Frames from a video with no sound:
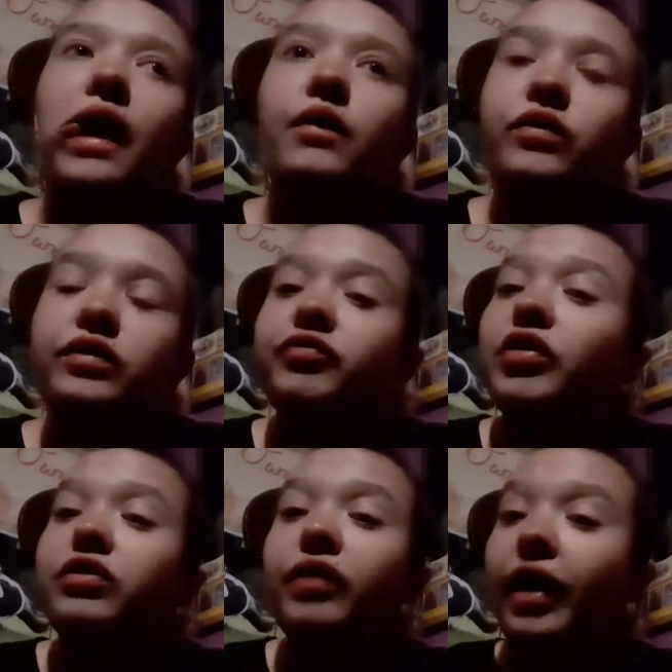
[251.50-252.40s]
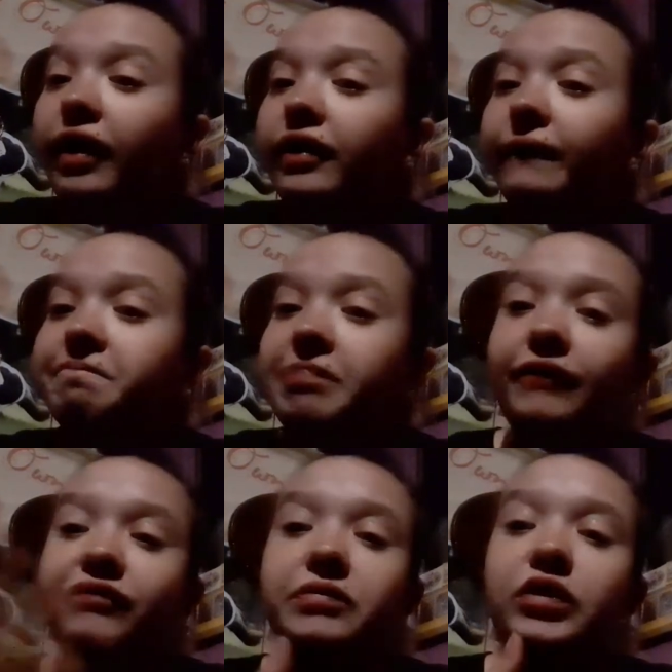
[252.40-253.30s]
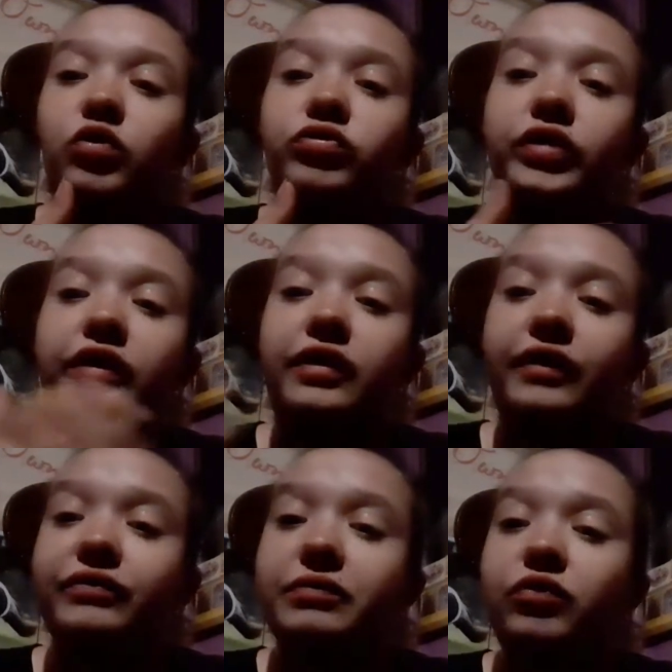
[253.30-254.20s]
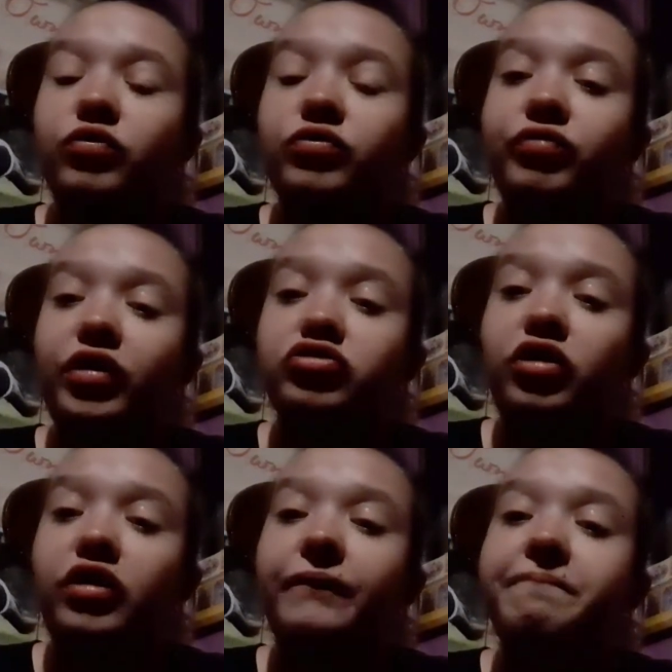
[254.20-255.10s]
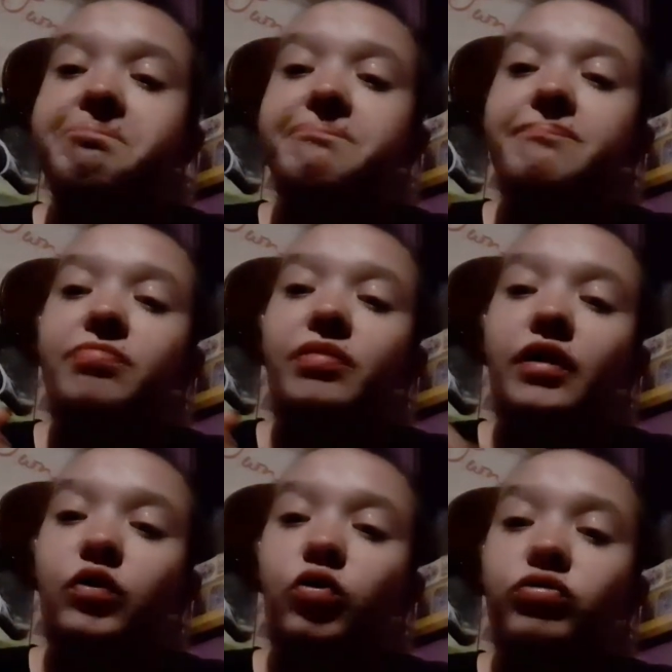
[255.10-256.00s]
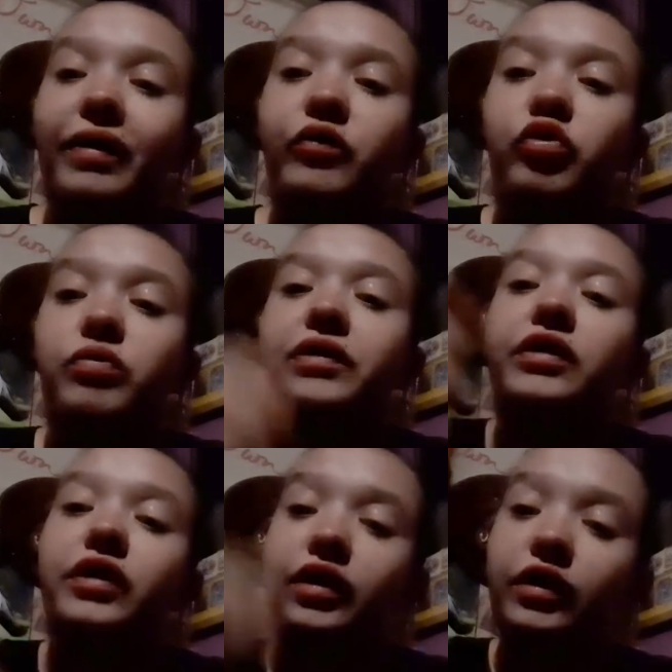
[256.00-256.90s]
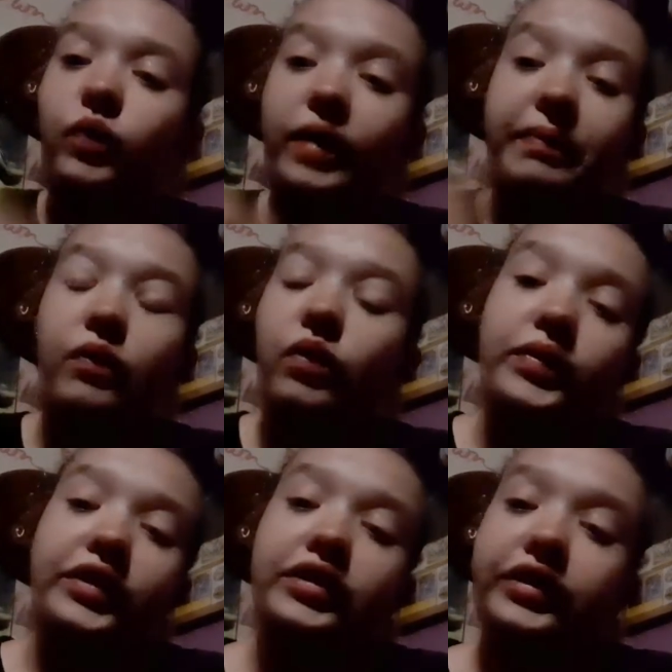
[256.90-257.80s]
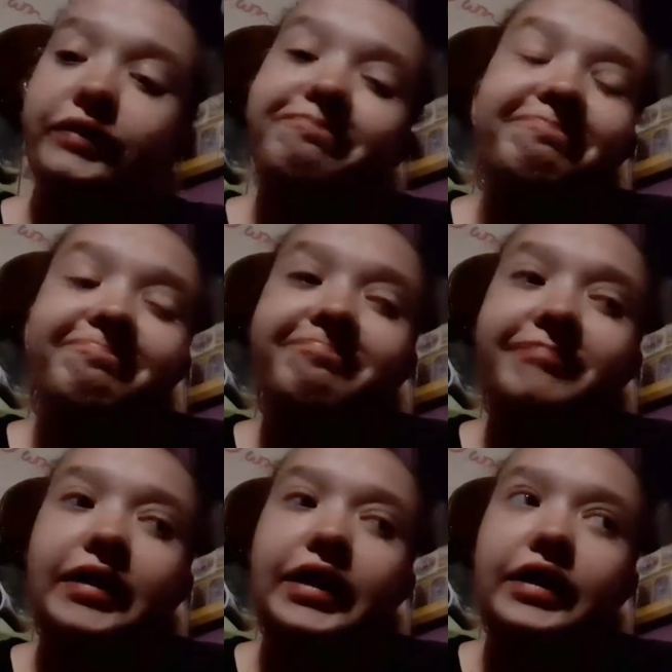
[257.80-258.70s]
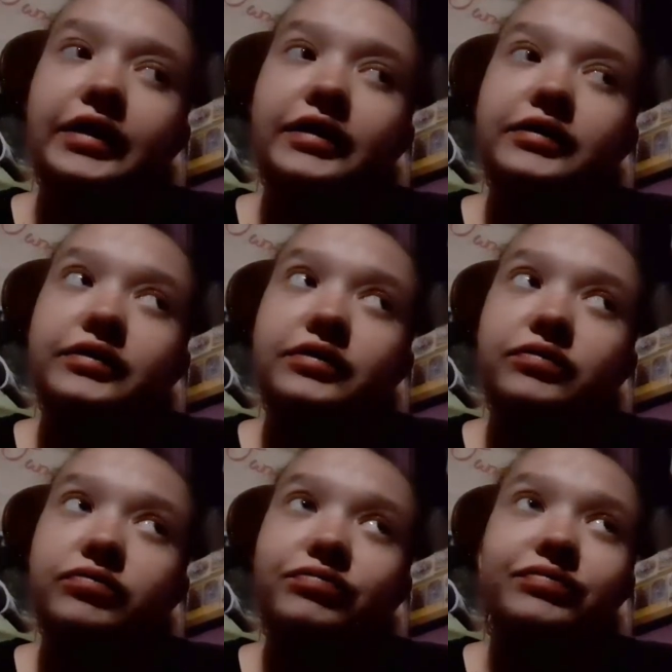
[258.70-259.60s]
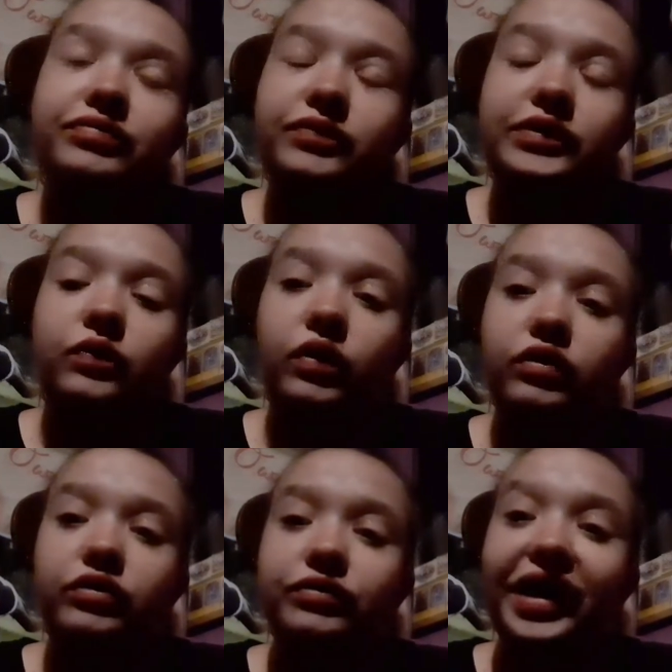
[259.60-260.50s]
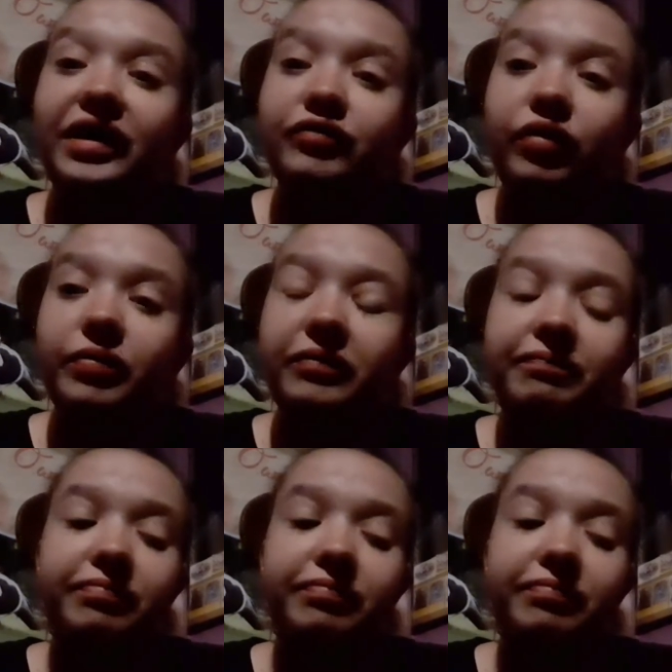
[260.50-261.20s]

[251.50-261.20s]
and we're gonna take a rag, have somebody hold her head, have somebody hold the flashlight, and hold her mouth open and wipe out what we can get. And we don't want her dying from it.